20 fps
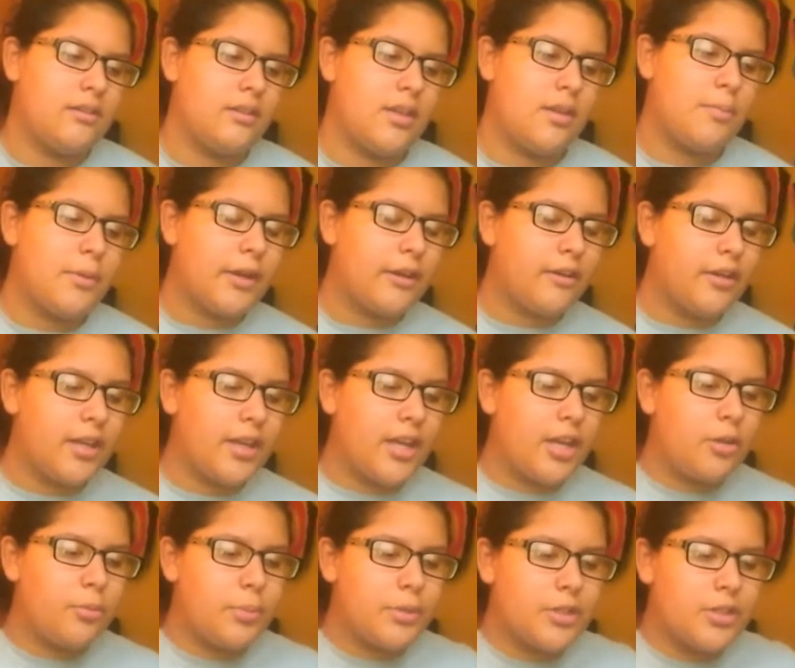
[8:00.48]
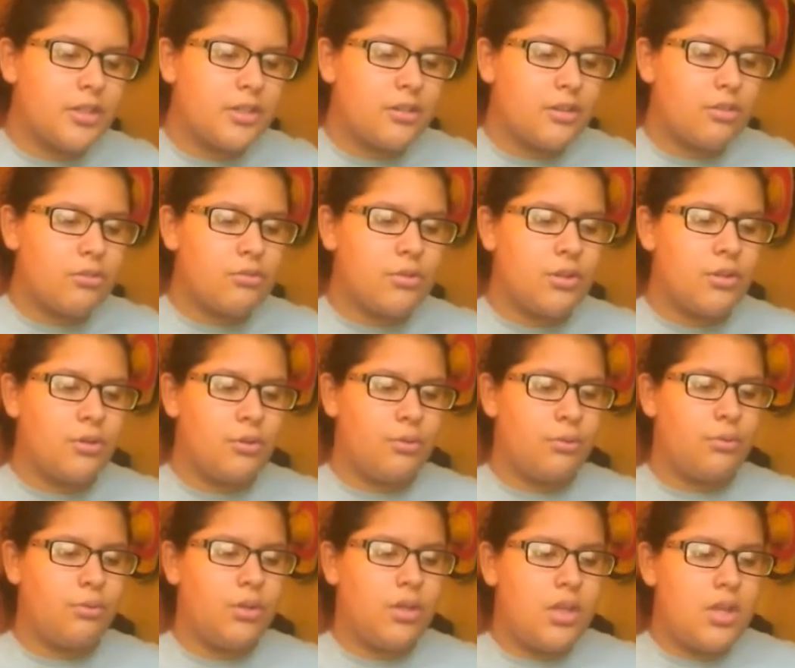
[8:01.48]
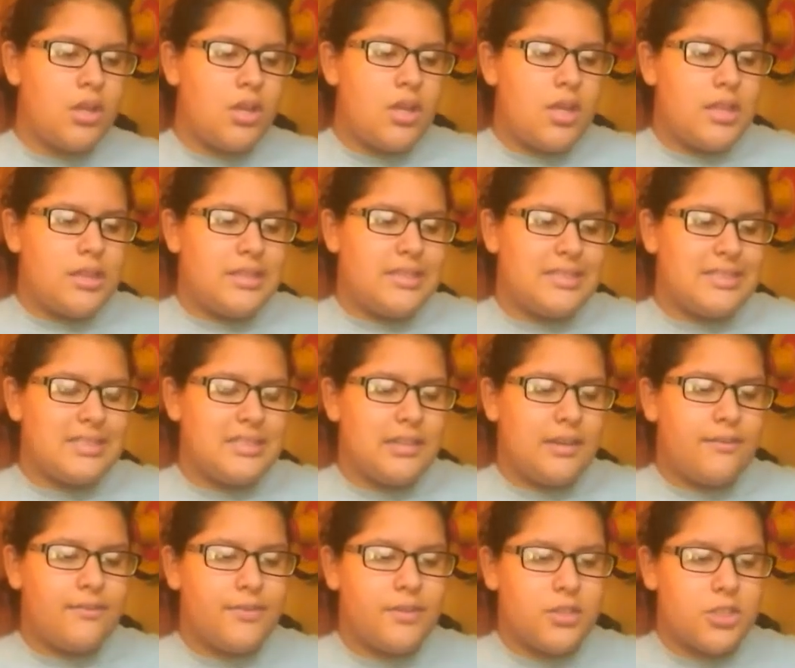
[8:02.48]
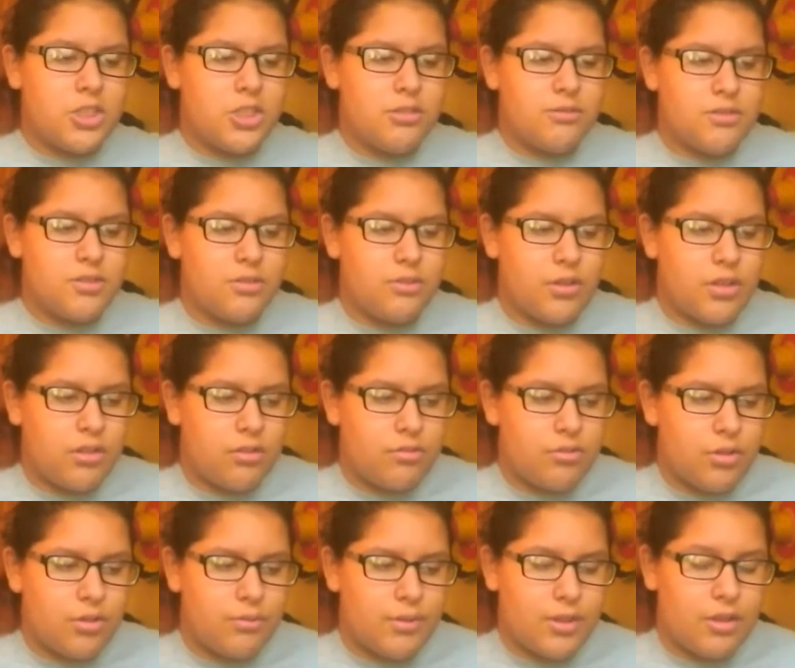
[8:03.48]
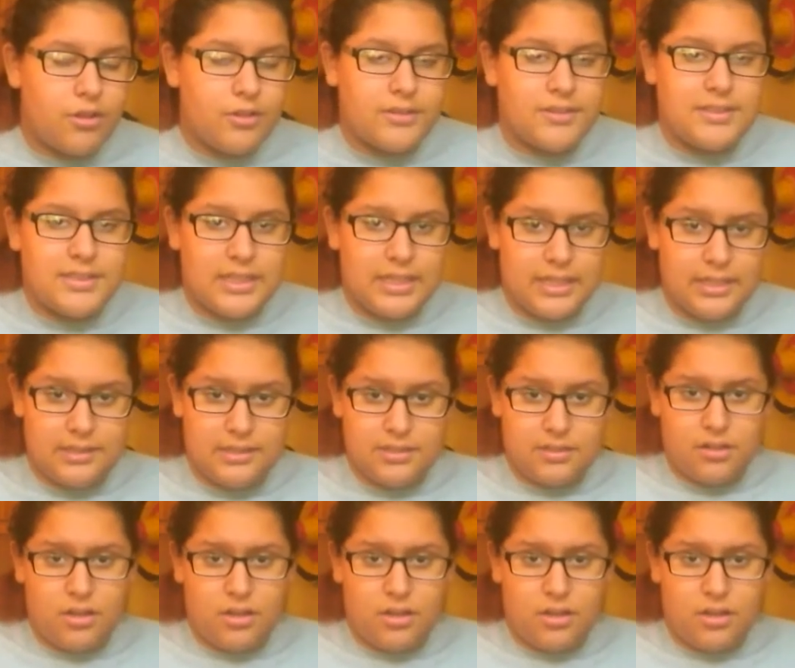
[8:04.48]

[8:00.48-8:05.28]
about and help her through this stuff that she was going through with Allstate